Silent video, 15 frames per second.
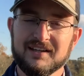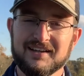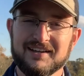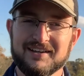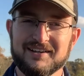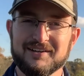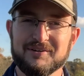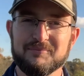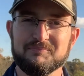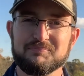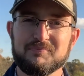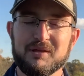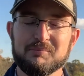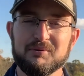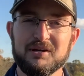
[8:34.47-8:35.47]

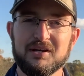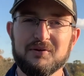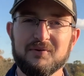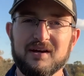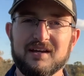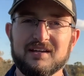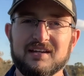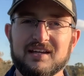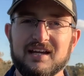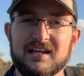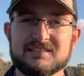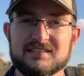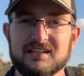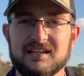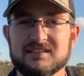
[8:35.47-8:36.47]
But anyway,
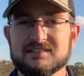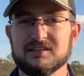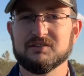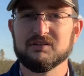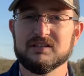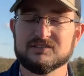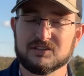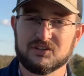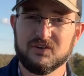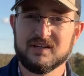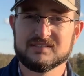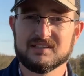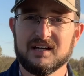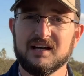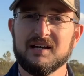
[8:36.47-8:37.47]
it's a
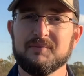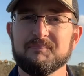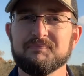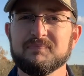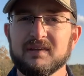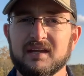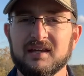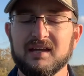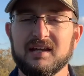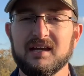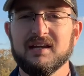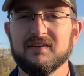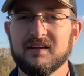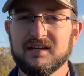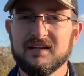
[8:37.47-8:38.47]
great time.
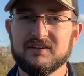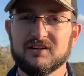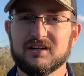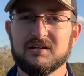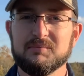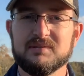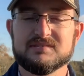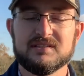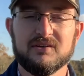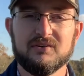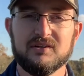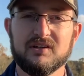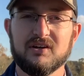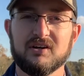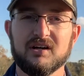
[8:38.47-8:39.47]
And again, they're going to be
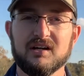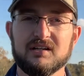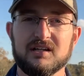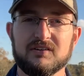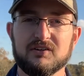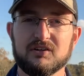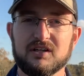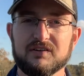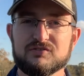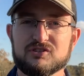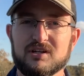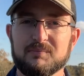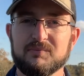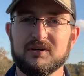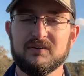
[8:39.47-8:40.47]
selling our honey in their gift
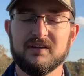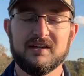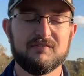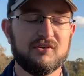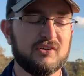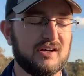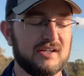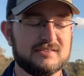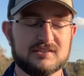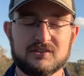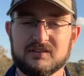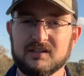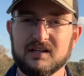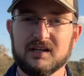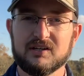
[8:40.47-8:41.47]
shop there. They have all kinds of
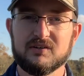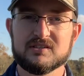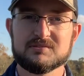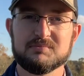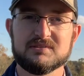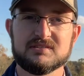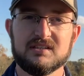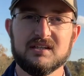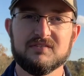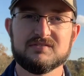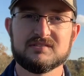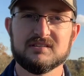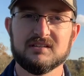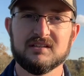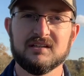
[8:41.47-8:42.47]
Christmas
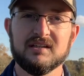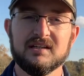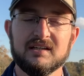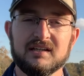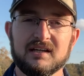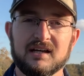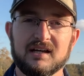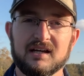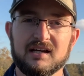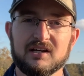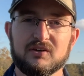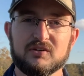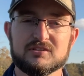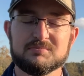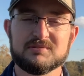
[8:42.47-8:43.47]
gifts and
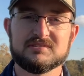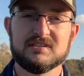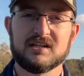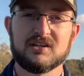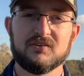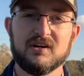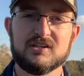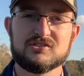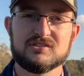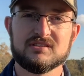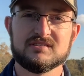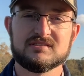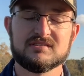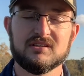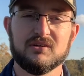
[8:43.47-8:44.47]
Christmas
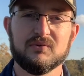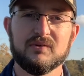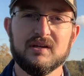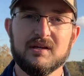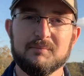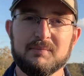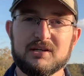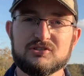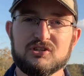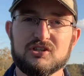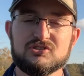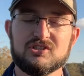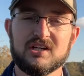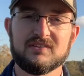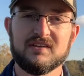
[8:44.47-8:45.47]
decorations. So make sure you
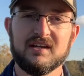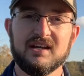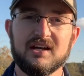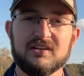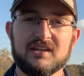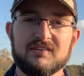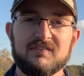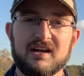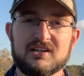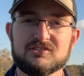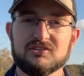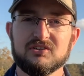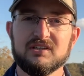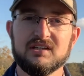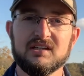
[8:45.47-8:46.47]
check that out. They've
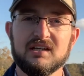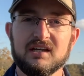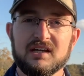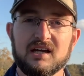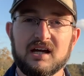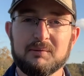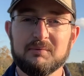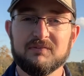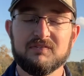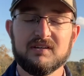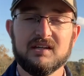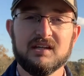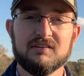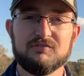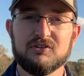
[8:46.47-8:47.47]
actually, if
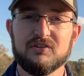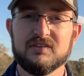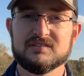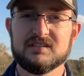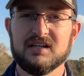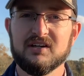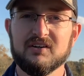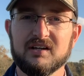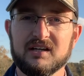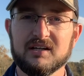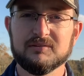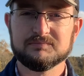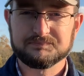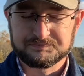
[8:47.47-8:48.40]
you're in this area,